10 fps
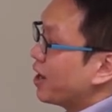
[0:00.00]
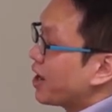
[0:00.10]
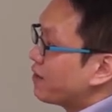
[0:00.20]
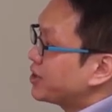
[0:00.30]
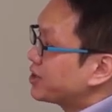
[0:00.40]
on
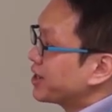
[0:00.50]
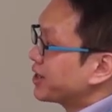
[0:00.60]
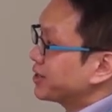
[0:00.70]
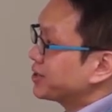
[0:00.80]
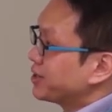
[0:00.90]
every
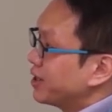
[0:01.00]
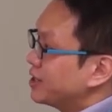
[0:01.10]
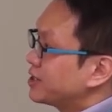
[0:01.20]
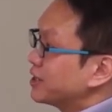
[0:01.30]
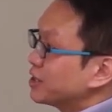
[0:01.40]
second
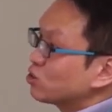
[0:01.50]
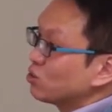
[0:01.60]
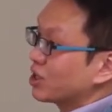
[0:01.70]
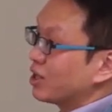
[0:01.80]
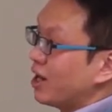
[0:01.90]
and sending to
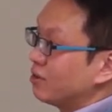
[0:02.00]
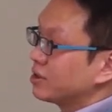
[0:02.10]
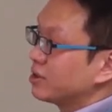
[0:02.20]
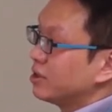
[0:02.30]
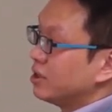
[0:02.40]
the cloud.
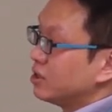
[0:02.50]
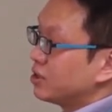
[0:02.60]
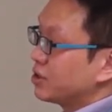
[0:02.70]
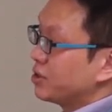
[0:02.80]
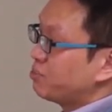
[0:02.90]

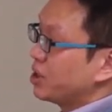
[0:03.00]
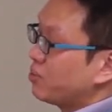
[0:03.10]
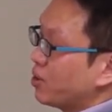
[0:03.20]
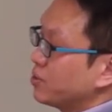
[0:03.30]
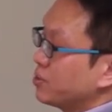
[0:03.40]
So
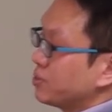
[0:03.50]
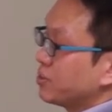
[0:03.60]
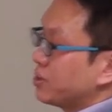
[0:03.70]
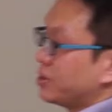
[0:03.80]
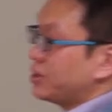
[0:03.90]
people
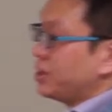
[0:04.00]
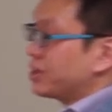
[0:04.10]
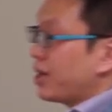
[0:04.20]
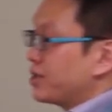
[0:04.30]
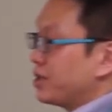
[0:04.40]

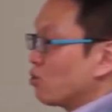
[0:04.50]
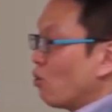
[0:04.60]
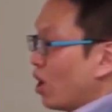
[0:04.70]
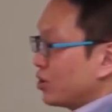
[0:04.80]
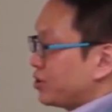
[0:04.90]
design this
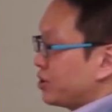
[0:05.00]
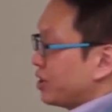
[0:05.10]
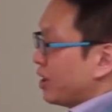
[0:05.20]
watch,